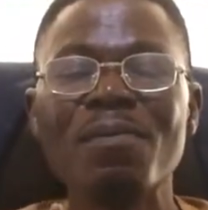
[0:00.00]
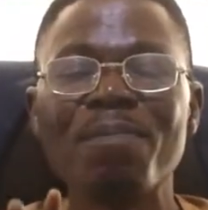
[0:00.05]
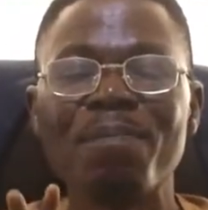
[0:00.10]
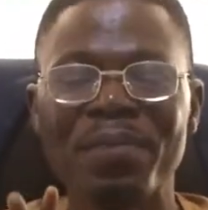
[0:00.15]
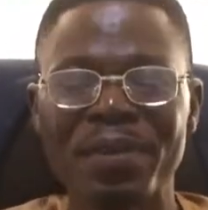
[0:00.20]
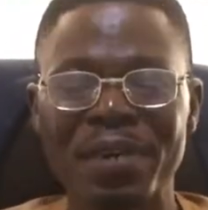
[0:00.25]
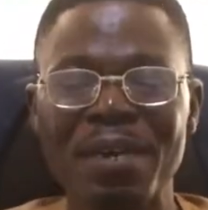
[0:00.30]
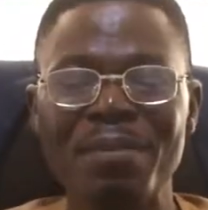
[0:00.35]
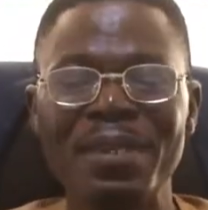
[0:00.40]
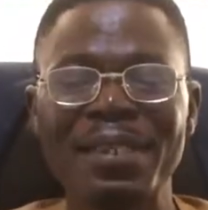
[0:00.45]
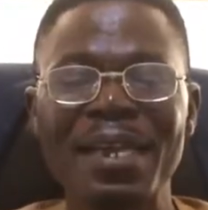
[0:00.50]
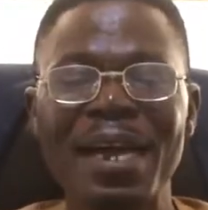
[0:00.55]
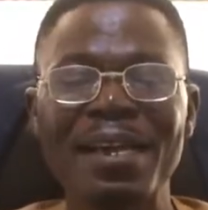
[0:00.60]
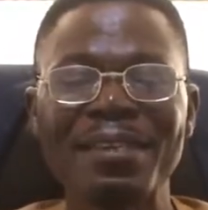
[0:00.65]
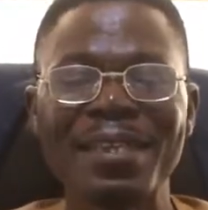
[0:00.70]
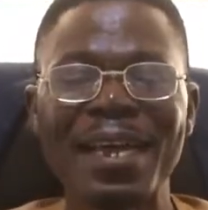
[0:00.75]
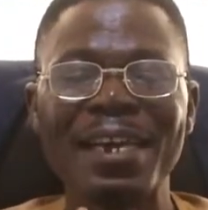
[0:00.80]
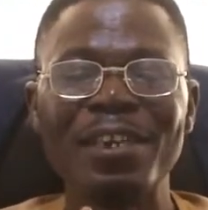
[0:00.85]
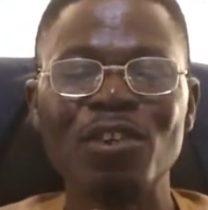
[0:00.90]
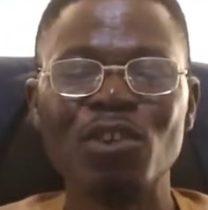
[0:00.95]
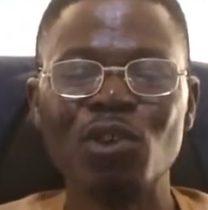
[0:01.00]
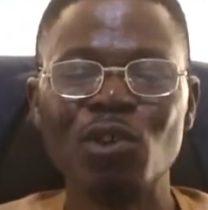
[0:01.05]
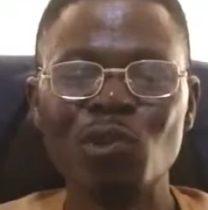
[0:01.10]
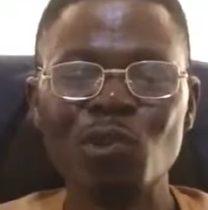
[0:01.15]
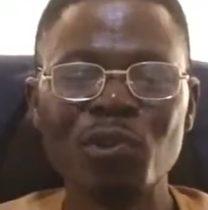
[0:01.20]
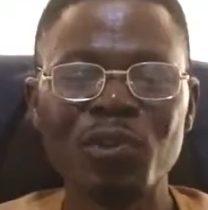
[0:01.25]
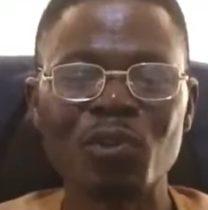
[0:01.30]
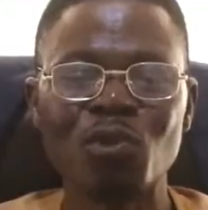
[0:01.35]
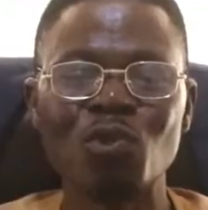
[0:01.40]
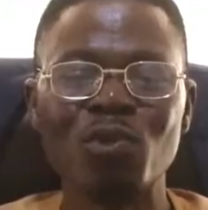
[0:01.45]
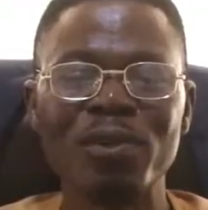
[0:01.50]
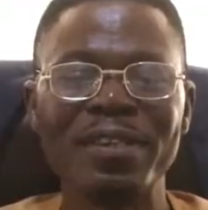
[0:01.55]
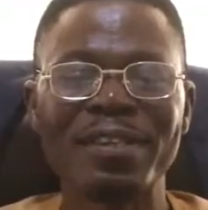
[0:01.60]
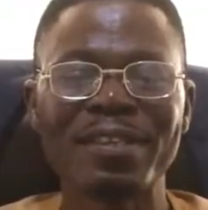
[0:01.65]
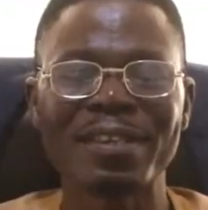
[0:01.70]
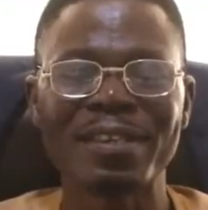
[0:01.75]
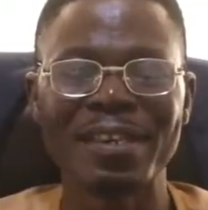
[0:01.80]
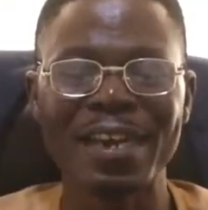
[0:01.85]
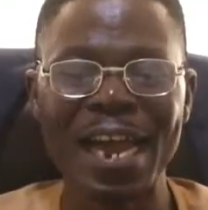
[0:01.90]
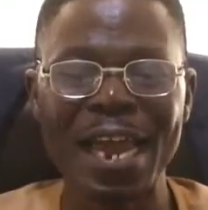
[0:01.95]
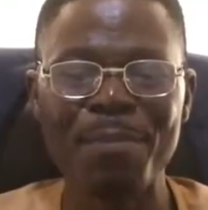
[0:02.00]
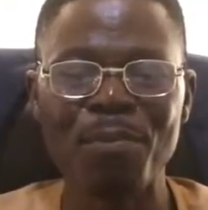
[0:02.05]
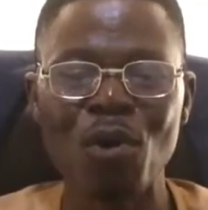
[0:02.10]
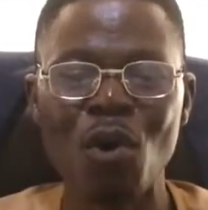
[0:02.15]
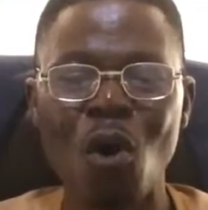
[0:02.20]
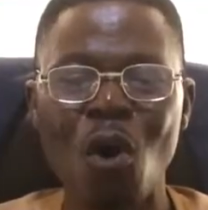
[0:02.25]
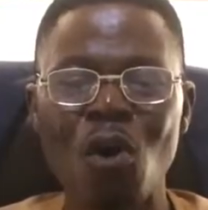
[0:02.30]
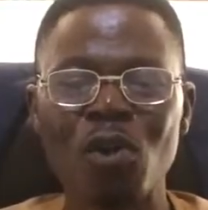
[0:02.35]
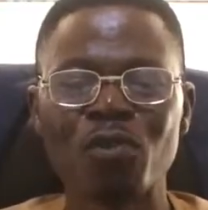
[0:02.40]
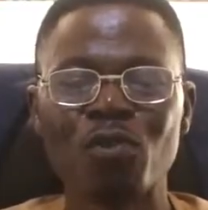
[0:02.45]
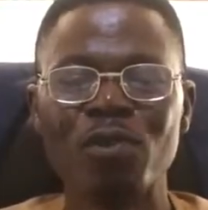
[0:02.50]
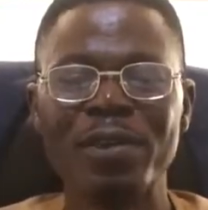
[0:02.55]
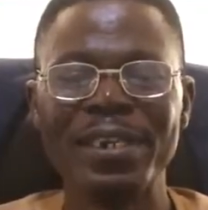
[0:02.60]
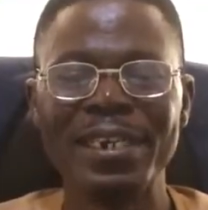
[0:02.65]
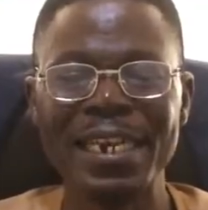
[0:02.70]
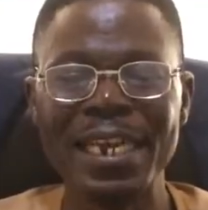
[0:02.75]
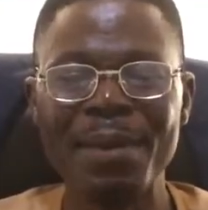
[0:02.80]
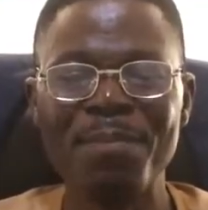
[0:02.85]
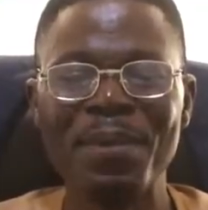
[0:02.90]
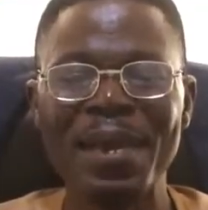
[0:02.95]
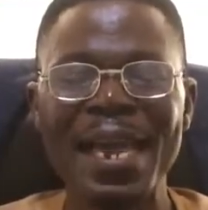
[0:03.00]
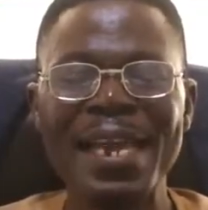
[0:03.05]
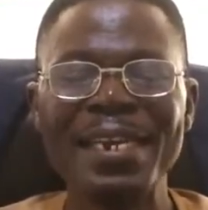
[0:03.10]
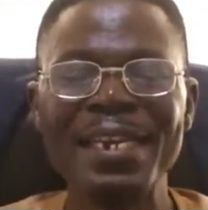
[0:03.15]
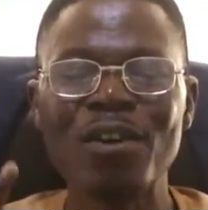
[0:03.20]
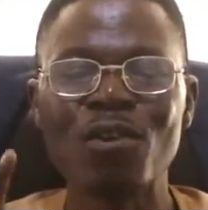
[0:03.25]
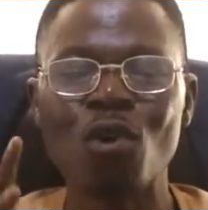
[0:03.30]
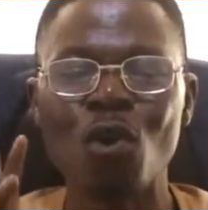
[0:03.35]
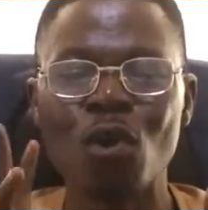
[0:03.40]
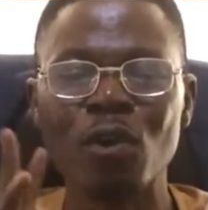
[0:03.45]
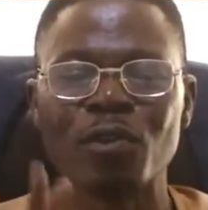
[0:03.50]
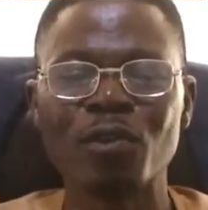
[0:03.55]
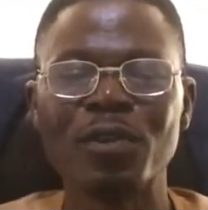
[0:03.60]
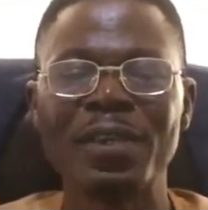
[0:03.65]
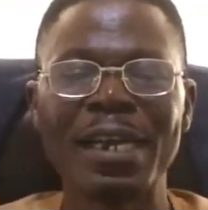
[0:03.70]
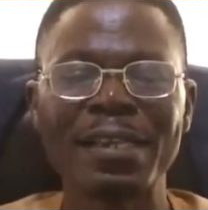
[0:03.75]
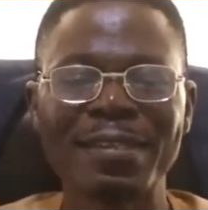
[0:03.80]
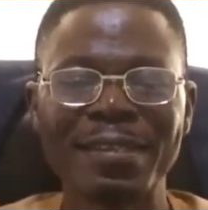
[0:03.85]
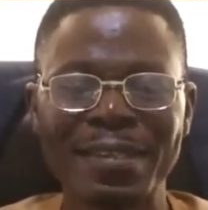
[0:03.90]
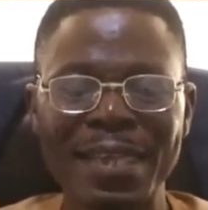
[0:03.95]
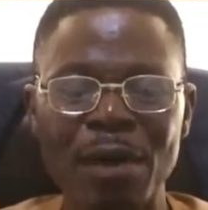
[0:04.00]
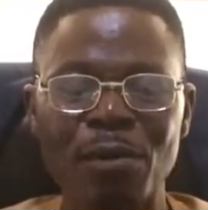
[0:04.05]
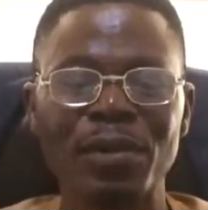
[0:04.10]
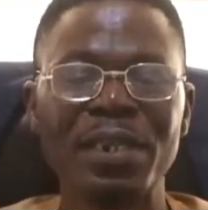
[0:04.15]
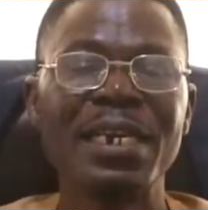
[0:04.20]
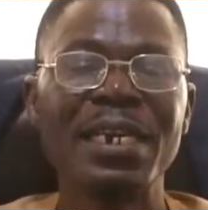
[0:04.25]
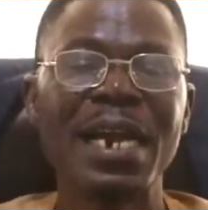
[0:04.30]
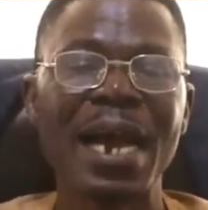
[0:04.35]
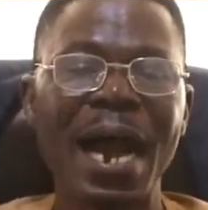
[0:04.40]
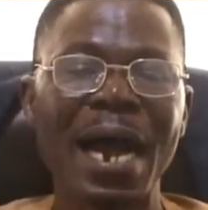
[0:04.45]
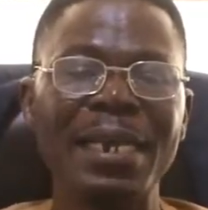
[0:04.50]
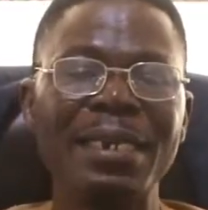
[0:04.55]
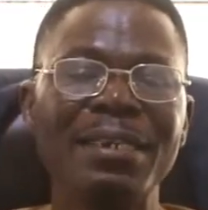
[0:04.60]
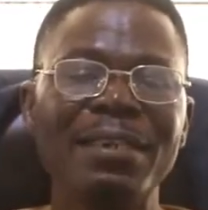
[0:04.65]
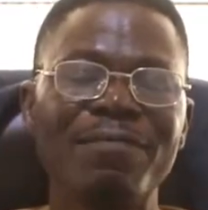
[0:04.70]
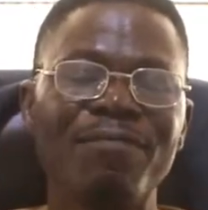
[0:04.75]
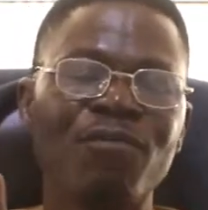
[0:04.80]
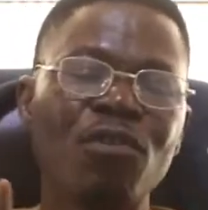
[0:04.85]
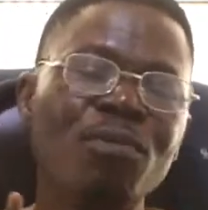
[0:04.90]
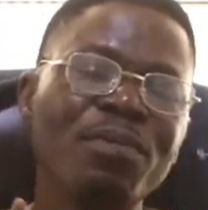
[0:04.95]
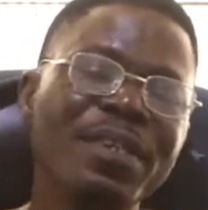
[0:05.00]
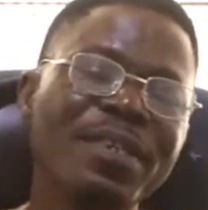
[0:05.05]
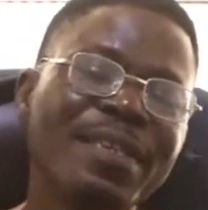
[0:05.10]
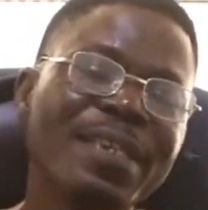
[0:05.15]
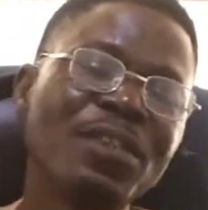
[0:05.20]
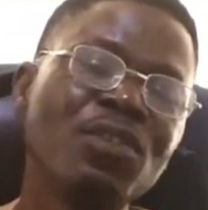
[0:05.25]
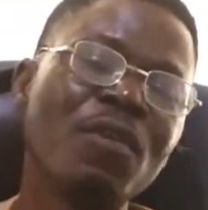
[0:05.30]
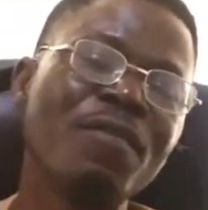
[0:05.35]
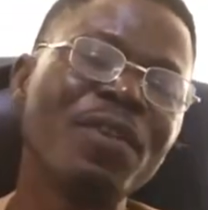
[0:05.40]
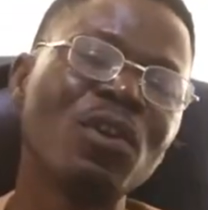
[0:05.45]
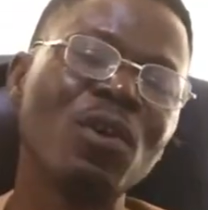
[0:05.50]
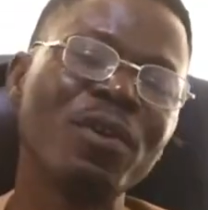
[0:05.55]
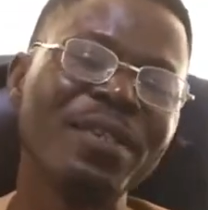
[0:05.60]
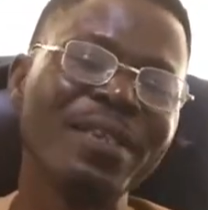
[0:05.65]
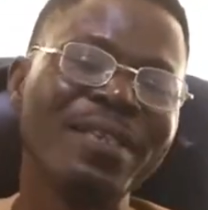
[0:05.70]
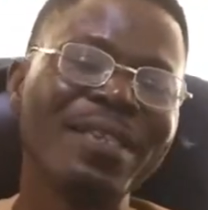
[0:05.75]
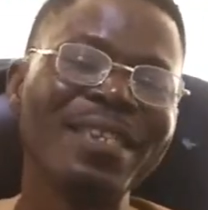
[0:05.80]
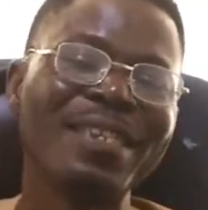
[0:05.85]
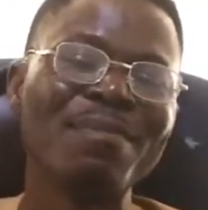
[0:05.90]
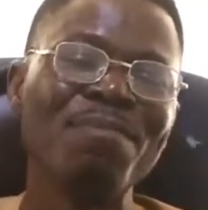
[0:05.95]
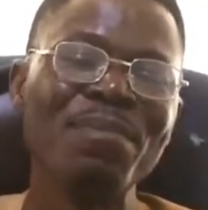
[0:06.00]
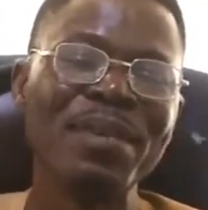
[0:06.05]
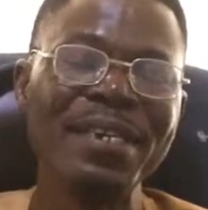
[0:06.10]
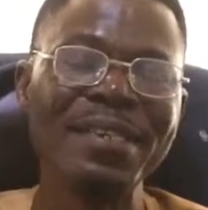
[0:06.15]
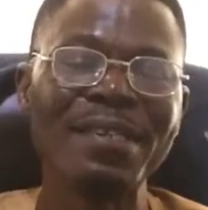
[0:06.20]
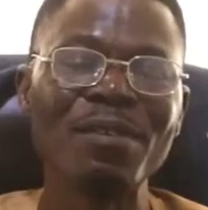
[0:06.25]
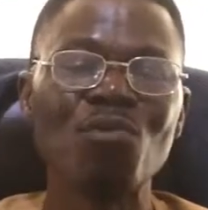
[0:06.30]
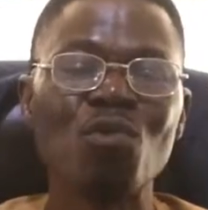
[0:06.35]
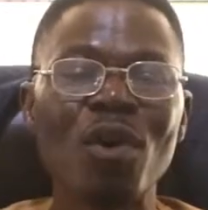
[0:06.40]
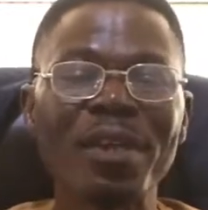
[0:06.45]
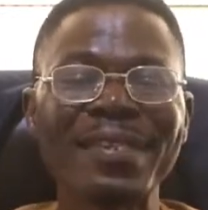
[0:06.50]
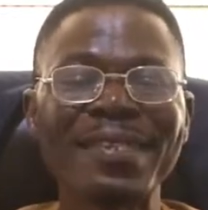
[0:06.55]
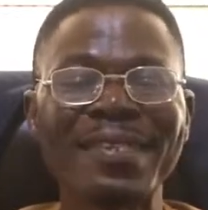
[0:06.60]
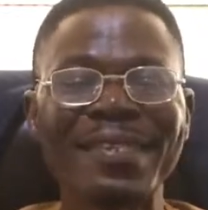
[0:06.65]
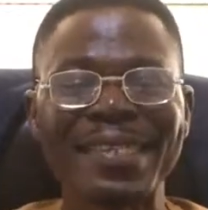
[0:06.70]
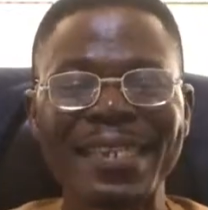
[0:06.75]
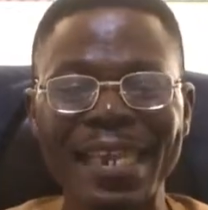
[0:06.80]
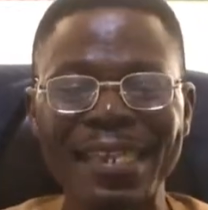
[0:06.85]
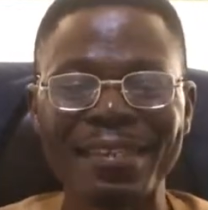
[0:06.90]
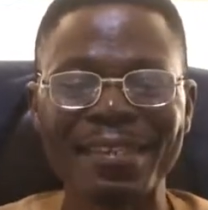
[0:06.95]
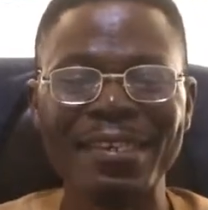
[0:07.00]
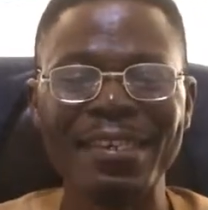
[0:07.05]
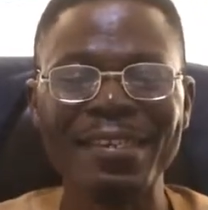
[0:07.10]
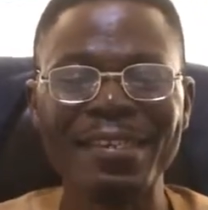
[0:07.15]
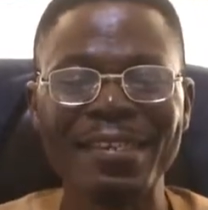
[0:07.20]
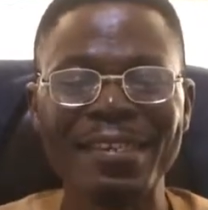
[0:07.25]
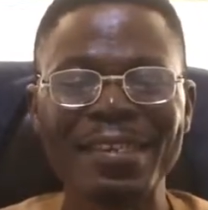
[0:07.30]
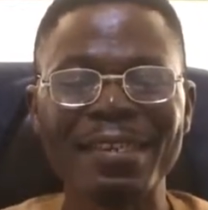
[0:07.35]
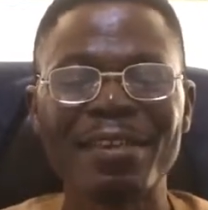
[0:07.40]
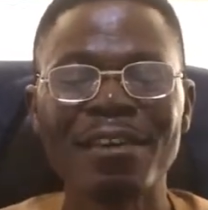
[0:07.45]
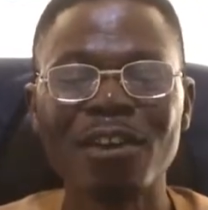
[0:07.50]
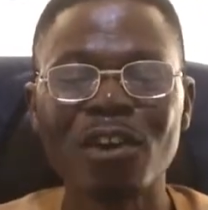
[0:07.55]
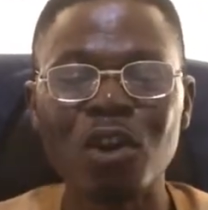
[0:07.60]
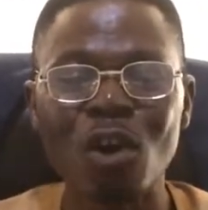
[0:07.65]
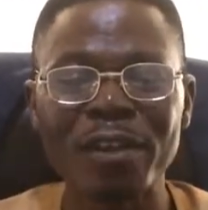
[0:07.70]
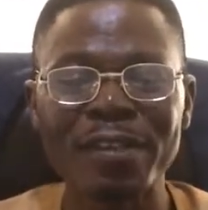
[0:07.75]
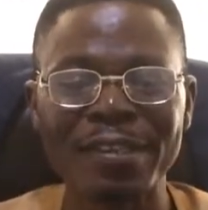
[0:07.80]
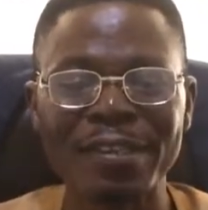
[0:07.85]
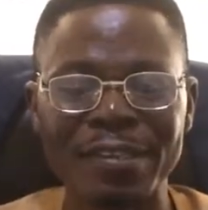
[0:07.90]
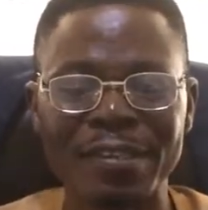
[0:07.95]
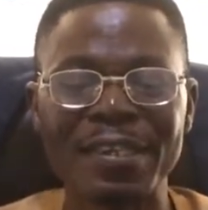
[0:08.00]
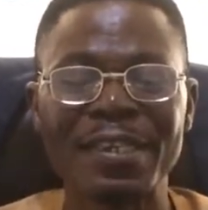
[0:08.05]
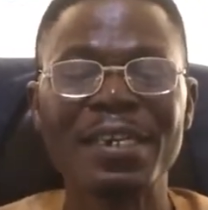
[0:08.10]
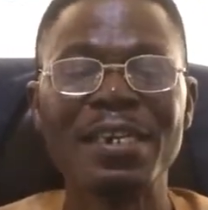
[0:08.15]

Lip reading: parameters are used to describe or to name any consonant sound. And from the state of glottis, it means what state is the glottis.